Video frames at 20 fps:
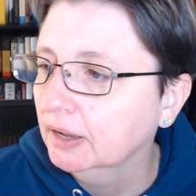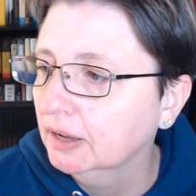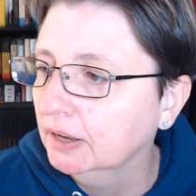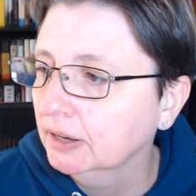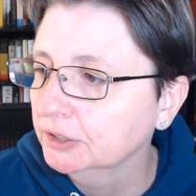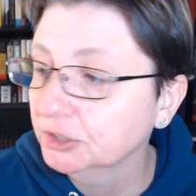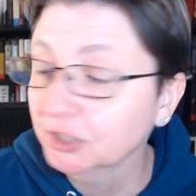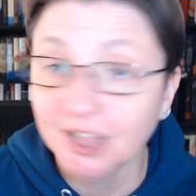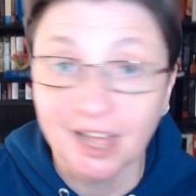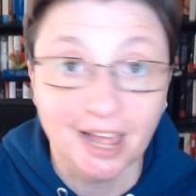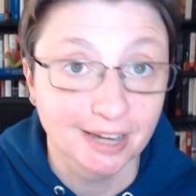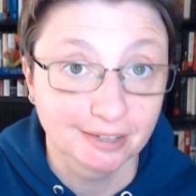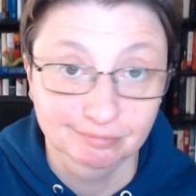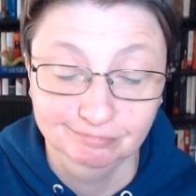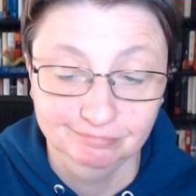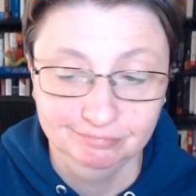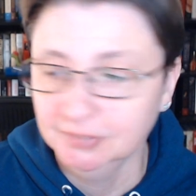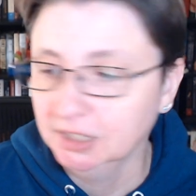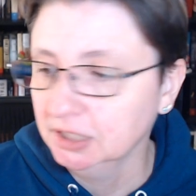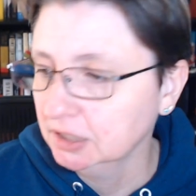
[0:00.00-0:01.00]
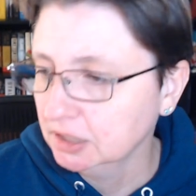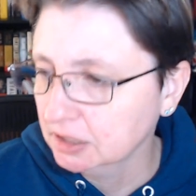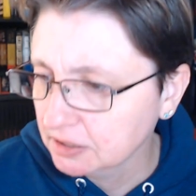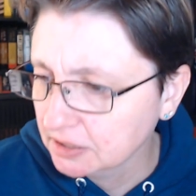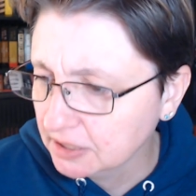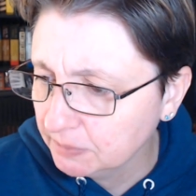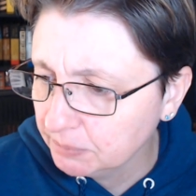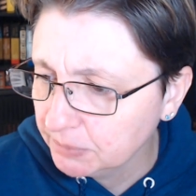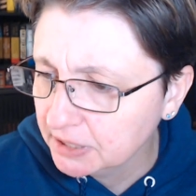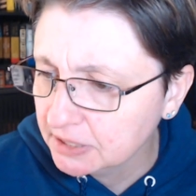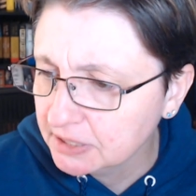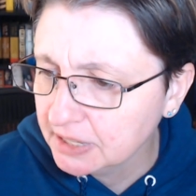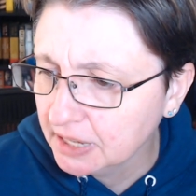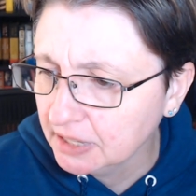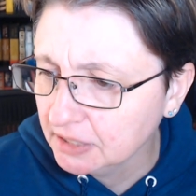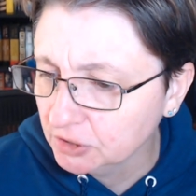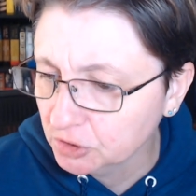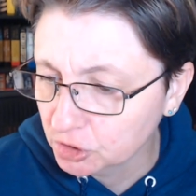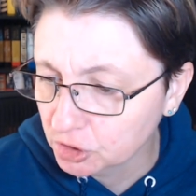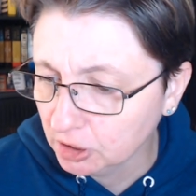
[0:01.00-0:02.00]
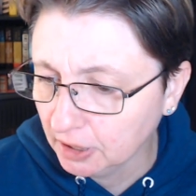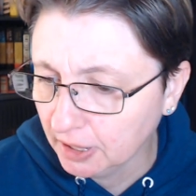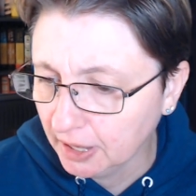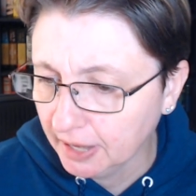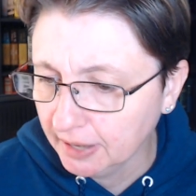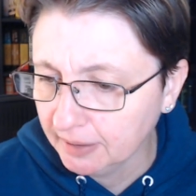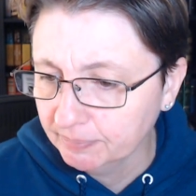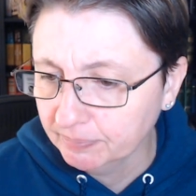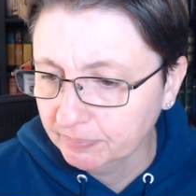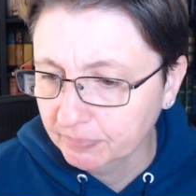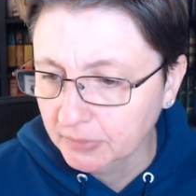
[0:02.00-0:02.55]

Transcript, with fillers: July. It doesn't give me a date in July.